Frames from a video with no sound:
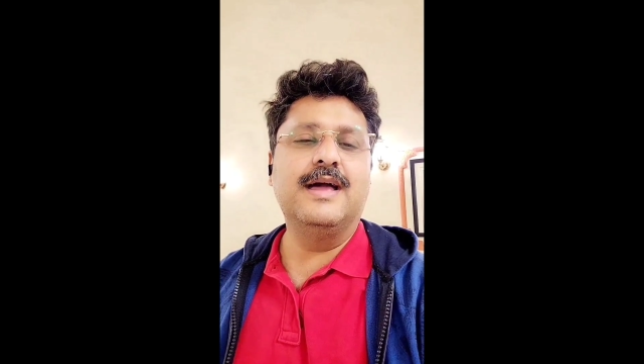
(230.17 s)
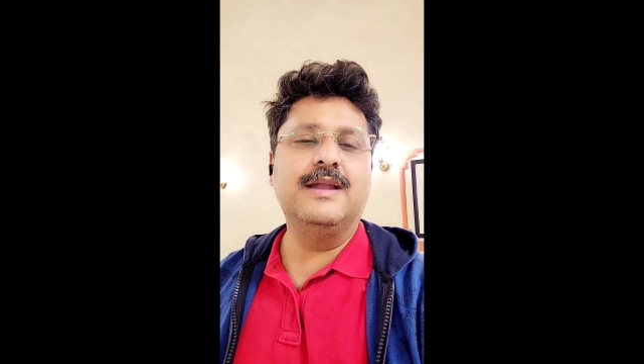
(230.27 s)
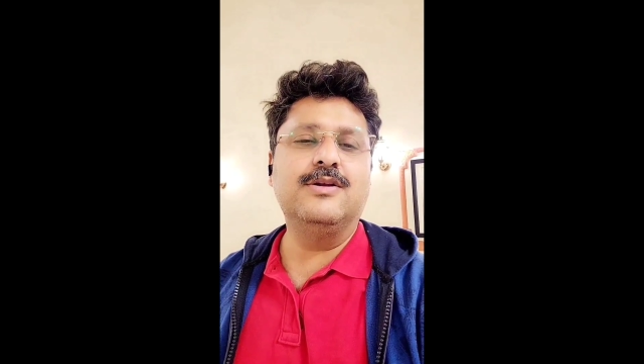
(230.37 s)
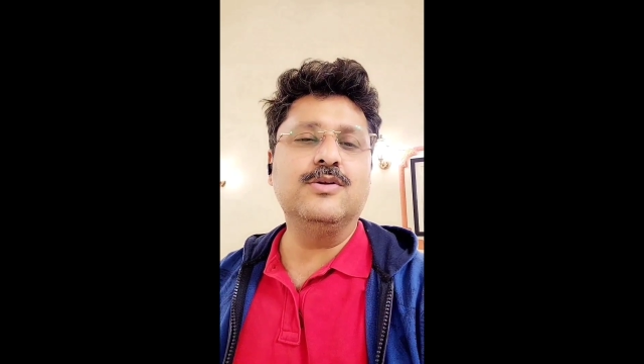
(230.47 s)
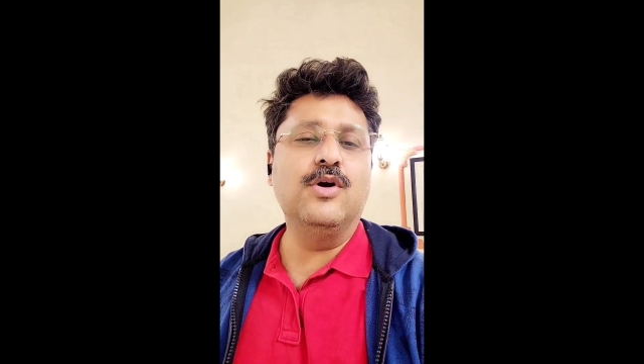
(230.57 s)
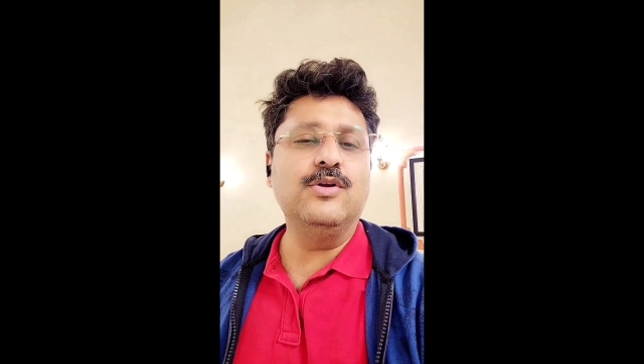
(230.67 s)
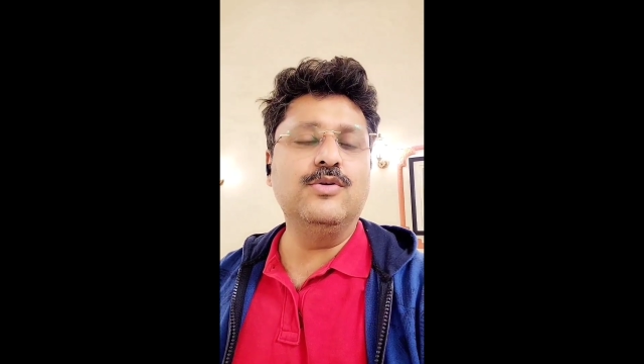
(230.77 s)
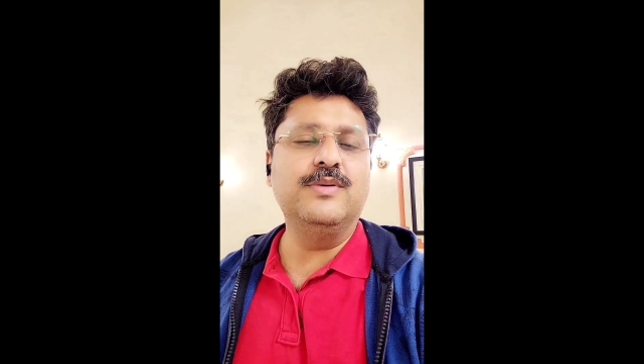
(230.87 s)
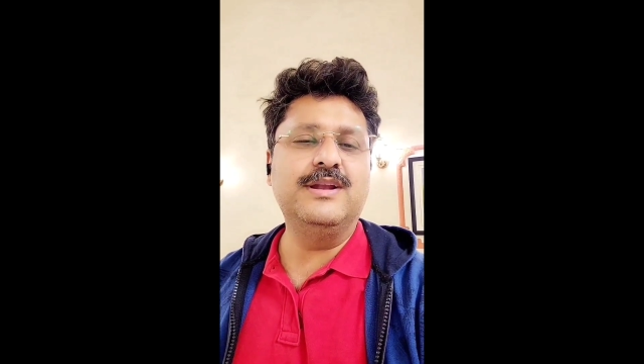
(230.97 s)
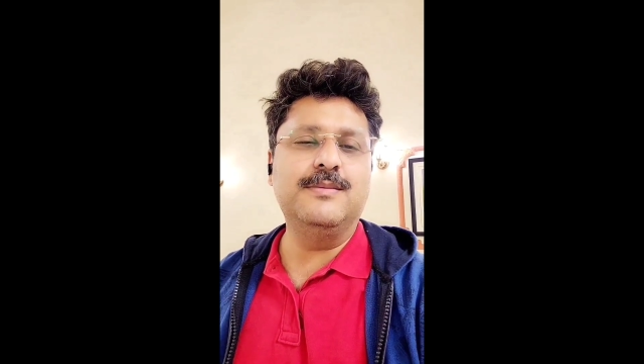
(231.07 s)
it will going
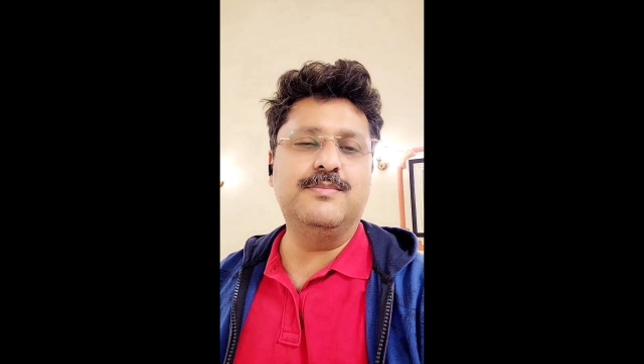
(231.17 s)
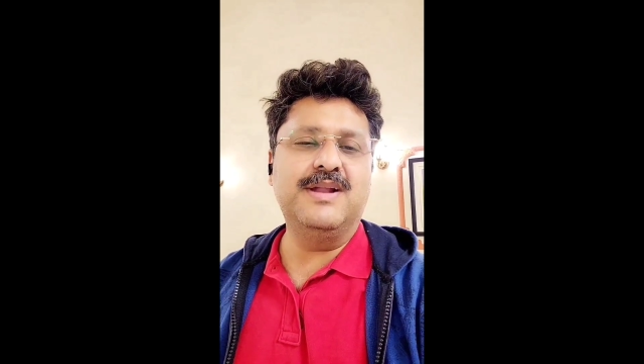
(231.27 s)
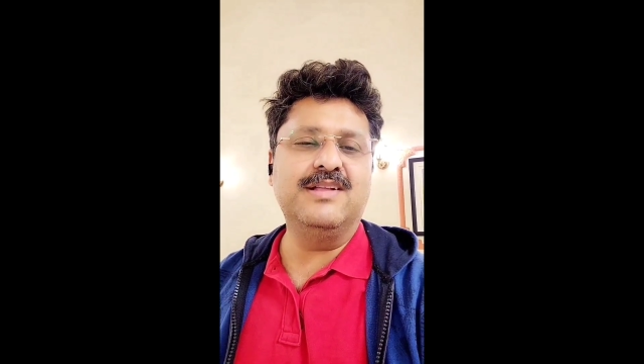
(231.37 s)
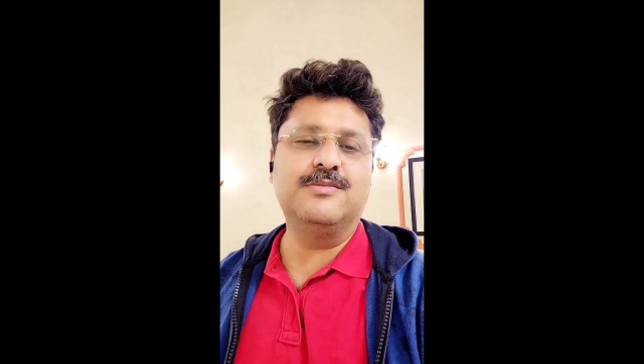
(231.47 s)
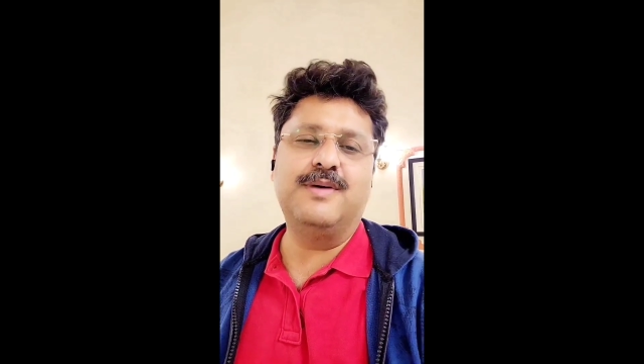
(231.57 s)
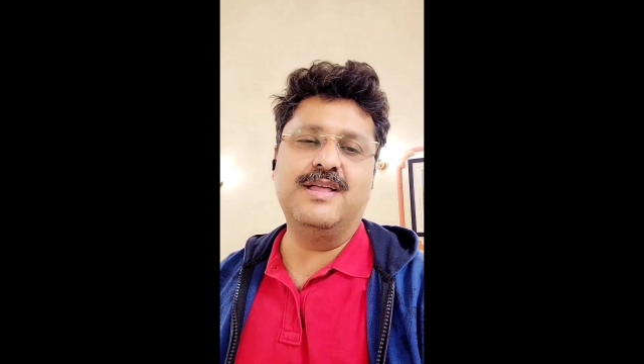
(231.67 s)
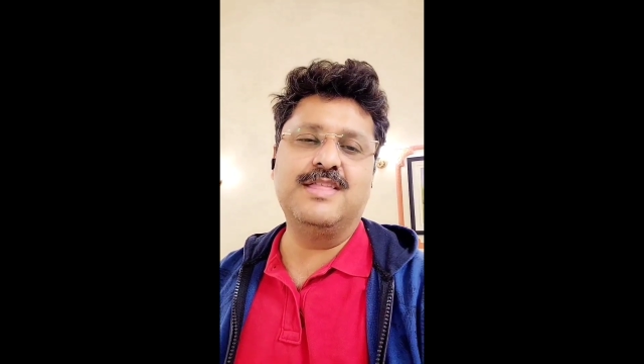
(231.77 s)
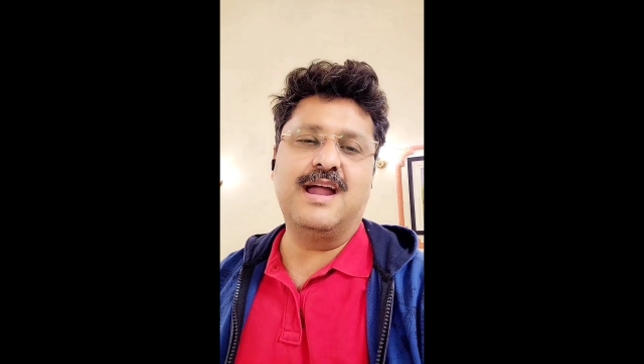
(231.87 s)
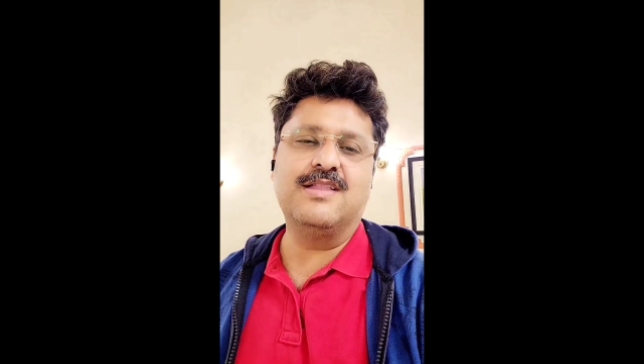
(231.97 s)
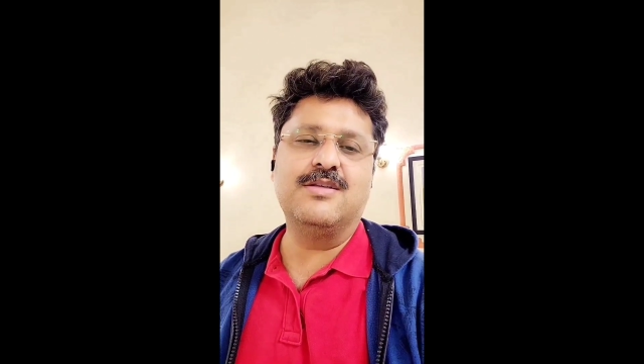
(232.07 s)
to be replaced by
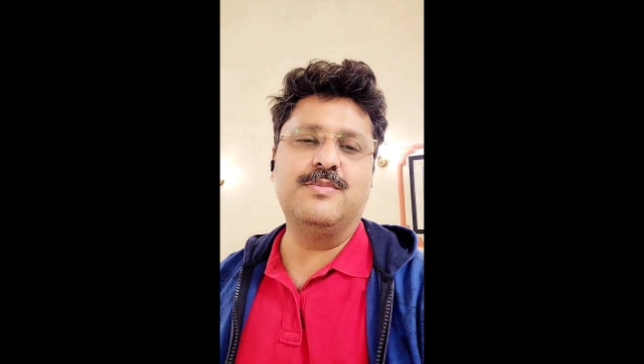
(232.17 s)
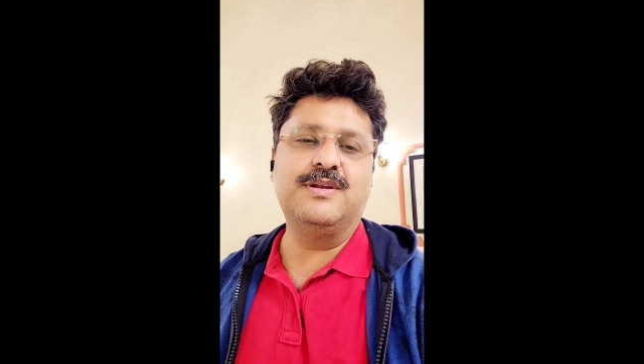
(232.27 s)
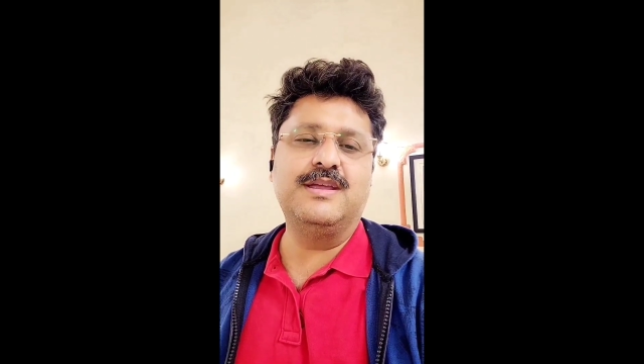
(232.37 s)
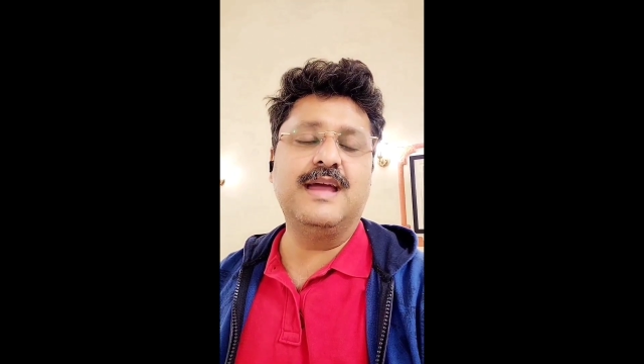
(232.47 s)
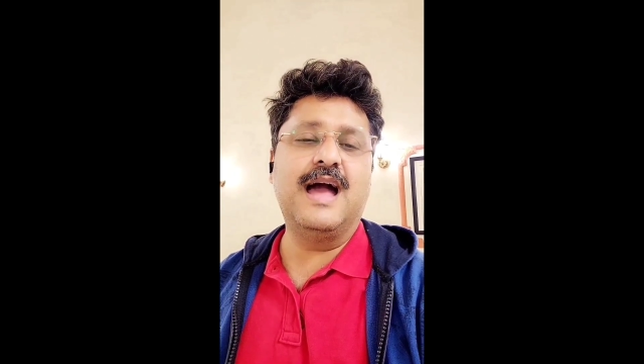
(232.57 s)
ChatGPT,